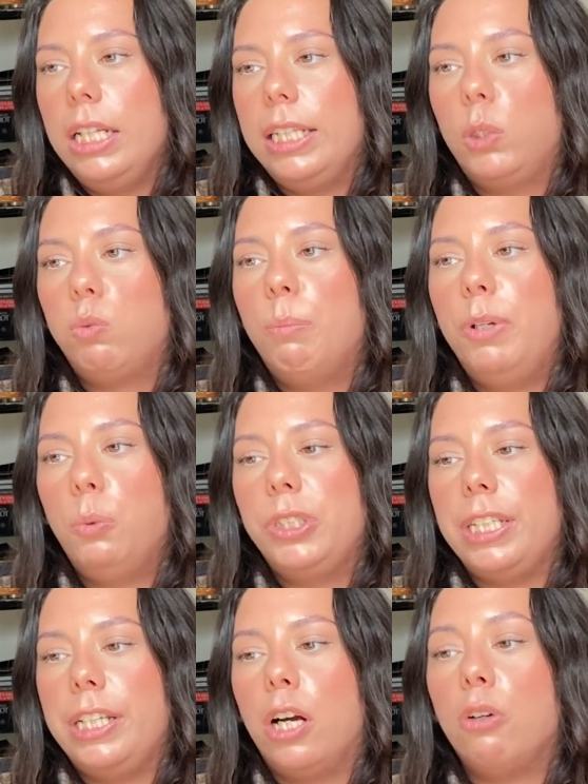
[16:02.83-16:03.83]
this woman was
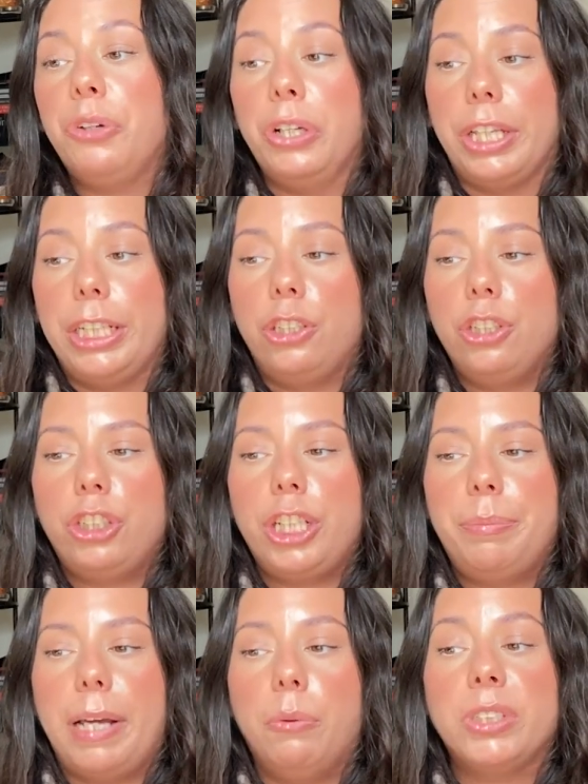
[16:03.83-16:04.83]
in a
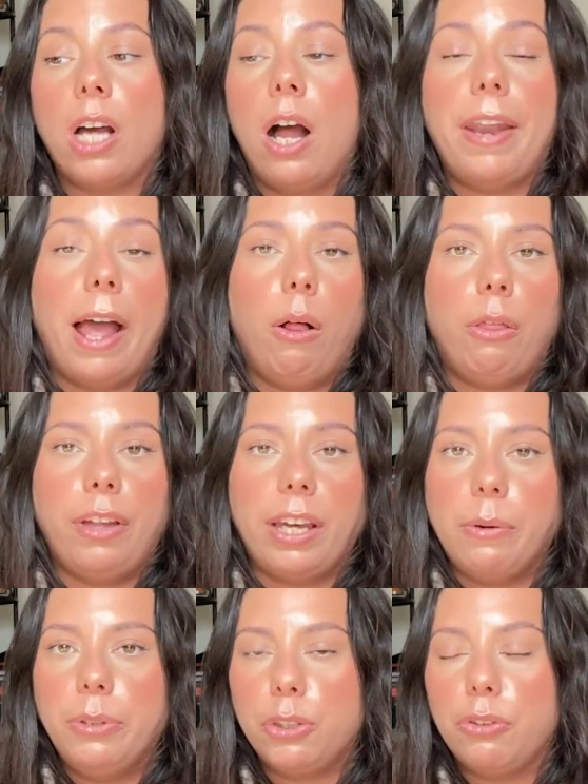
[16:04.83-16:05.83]
relationship that was unhealthy.
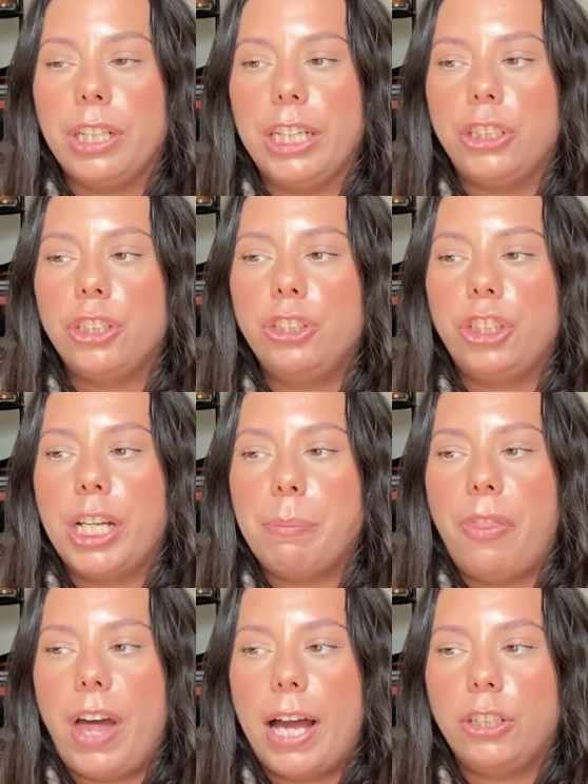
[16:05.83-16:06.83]
It was a
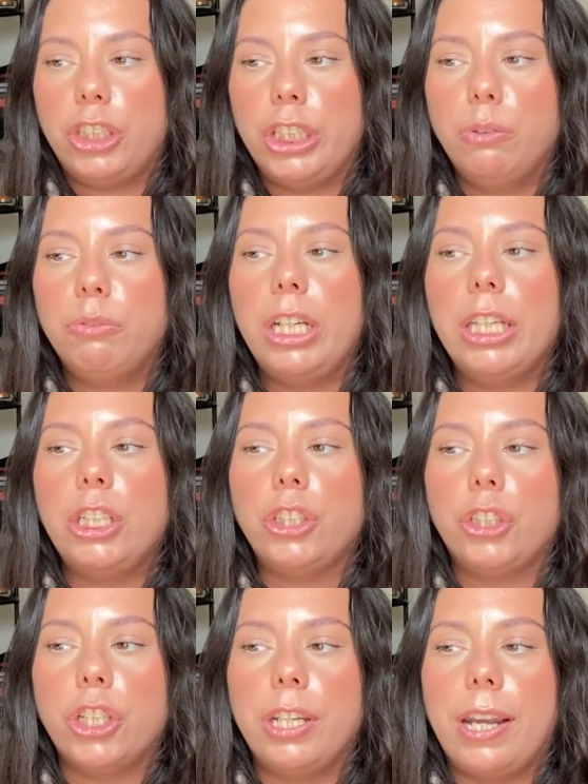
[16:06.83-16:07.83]
relationship that she really
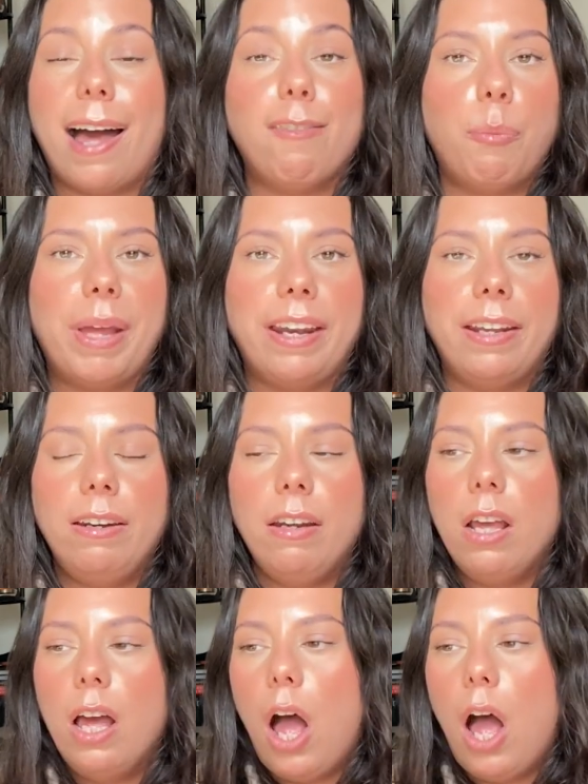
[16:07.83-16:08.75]
shouldn't have been in.